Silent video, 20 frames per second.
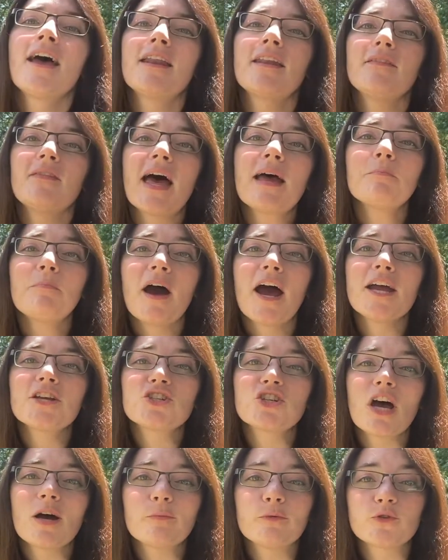That pie
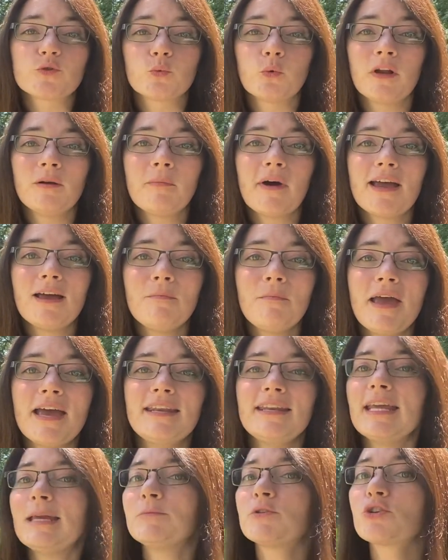shop was run by a
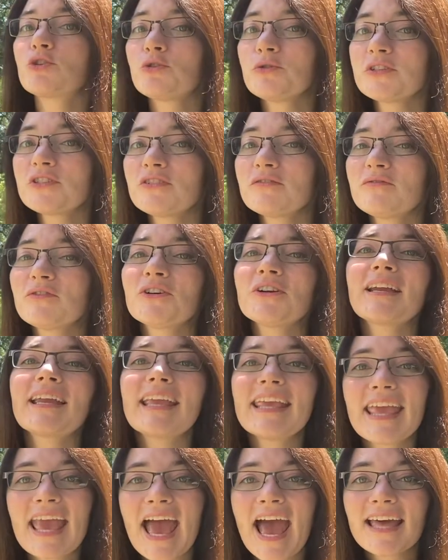man named Christopher
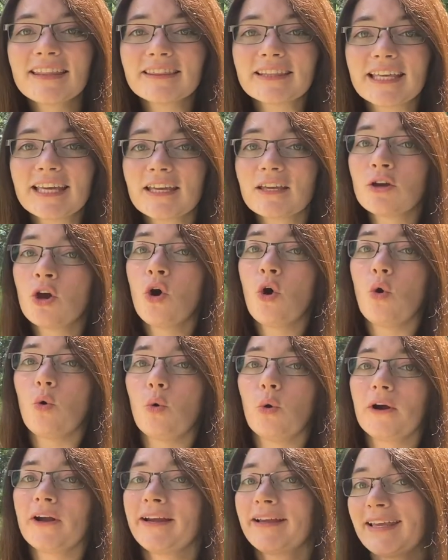Catling,
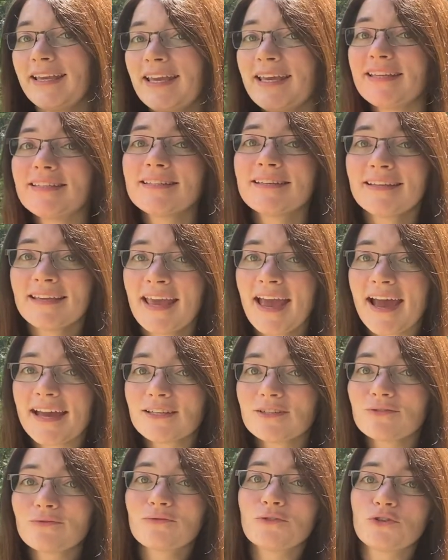or Kit Kat
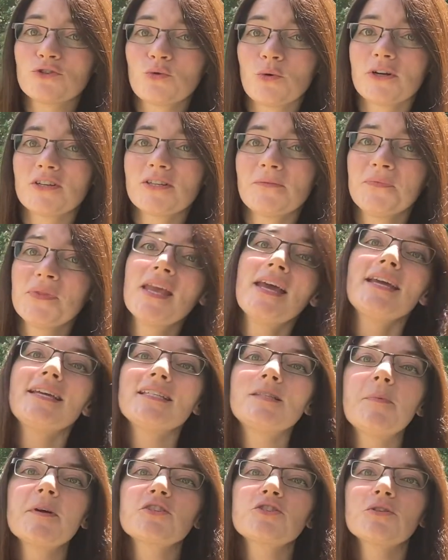for short. He
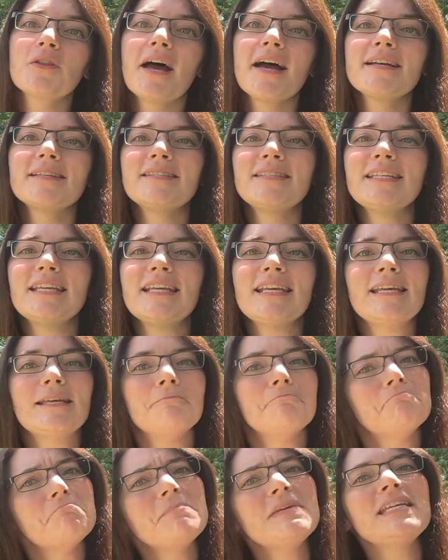specialized
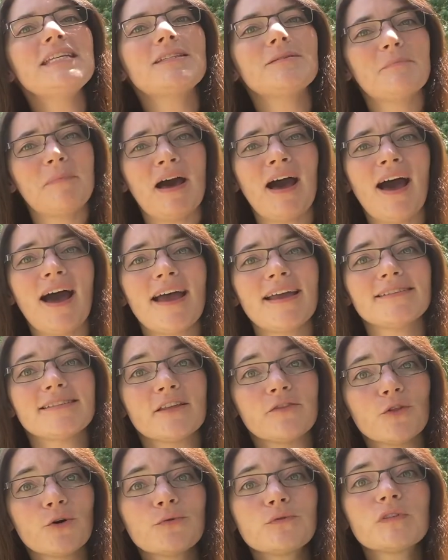in meat pies,
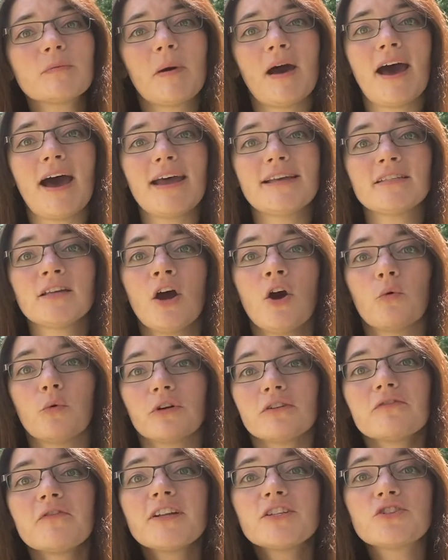and those pies were
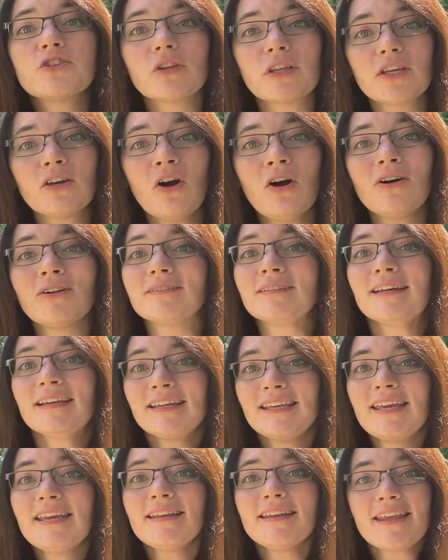eventually called
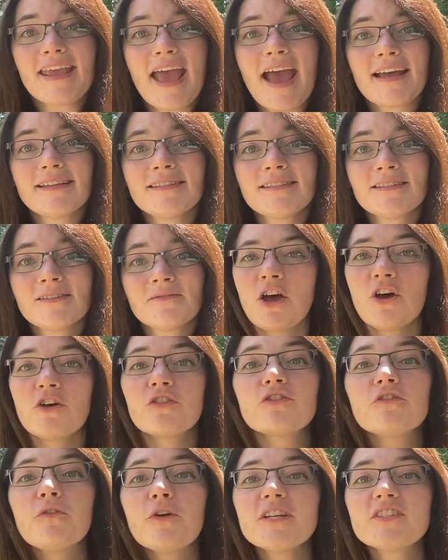KitKats.
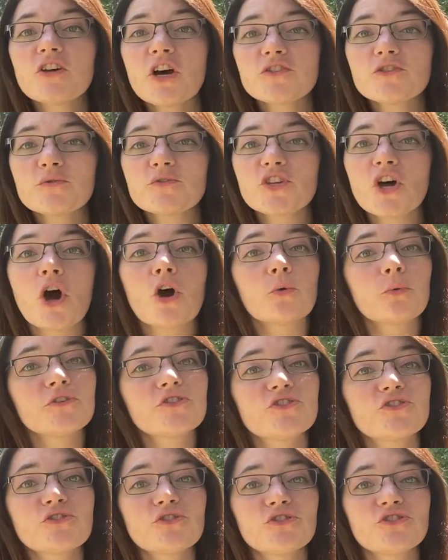The phrase also saw a
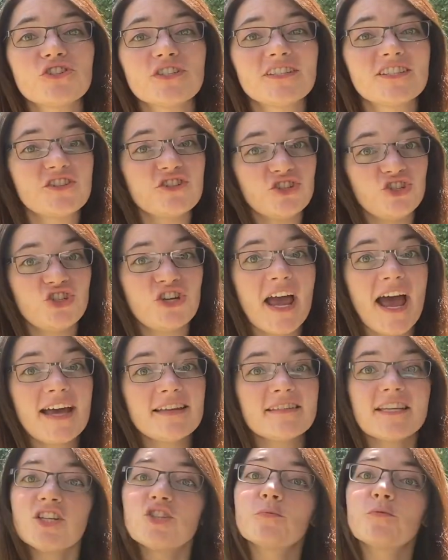resurgence in the jazz
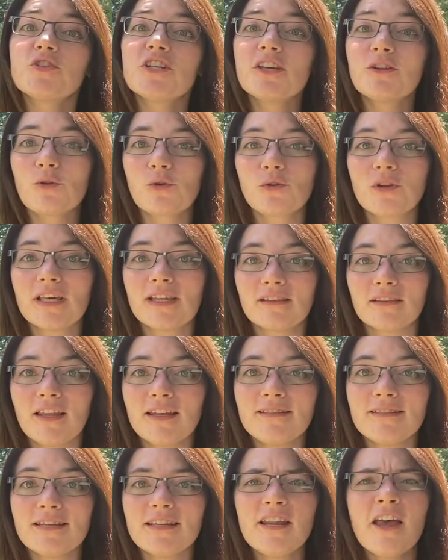age, particularly in
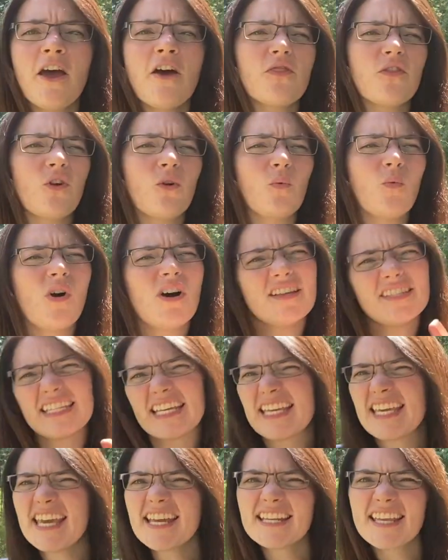London. There was a
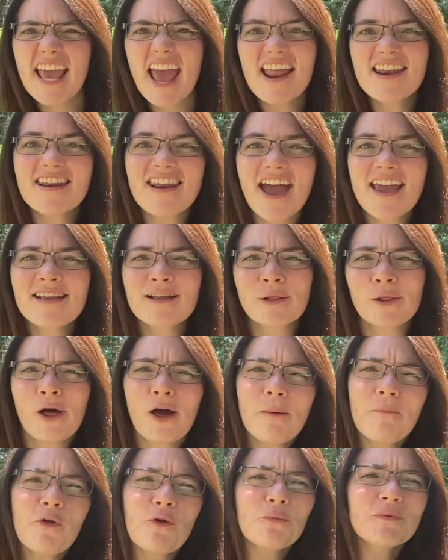Kit Kat
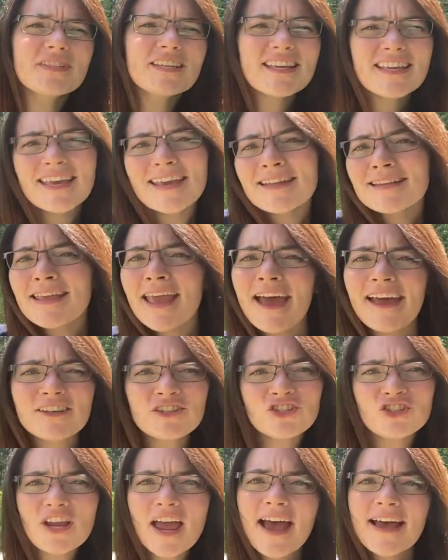nightclub, there was a Kit Kat
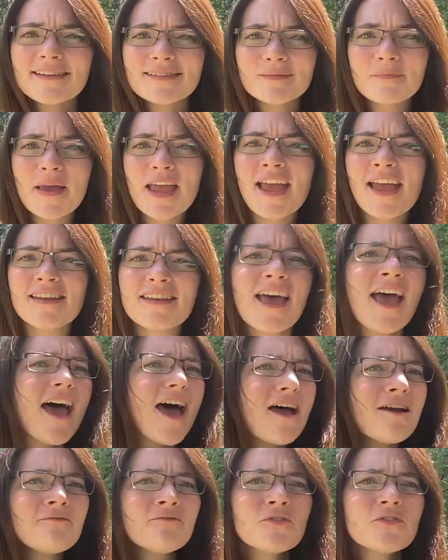jazz band.
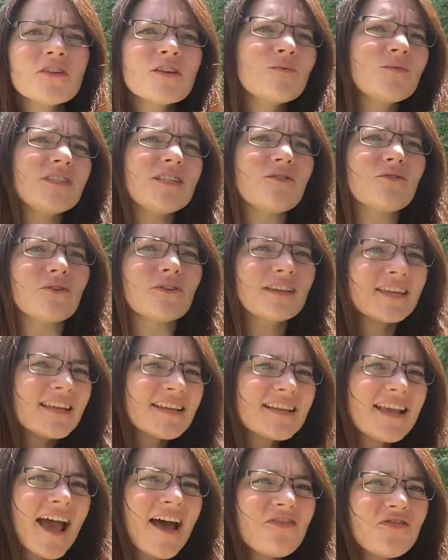Everything was either Kit
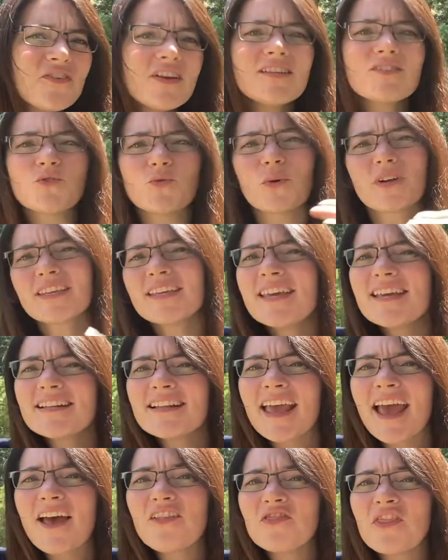Kat this or Kit
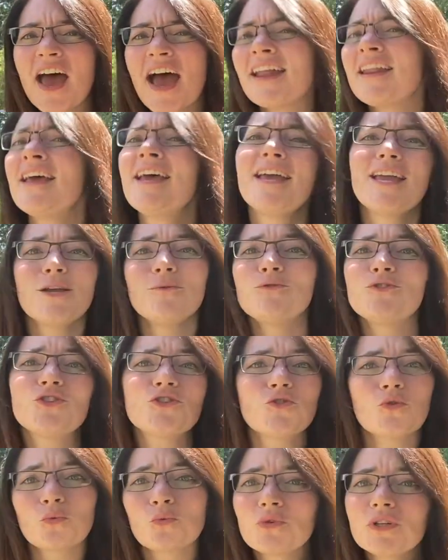Kat that. It was just
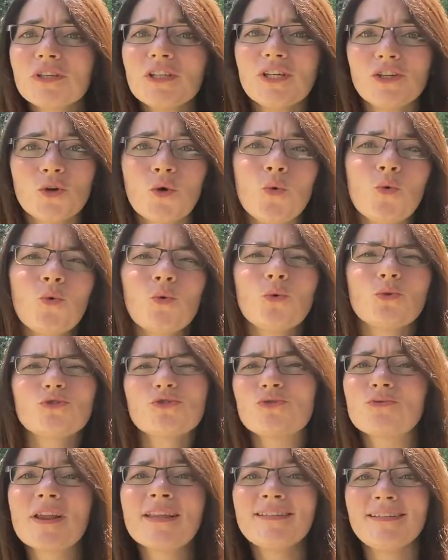a really cool,
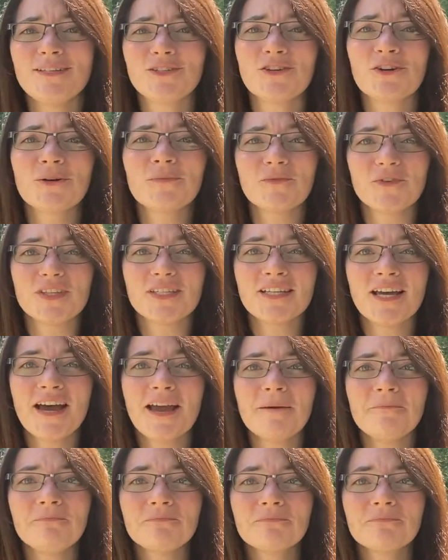trendy term for the time.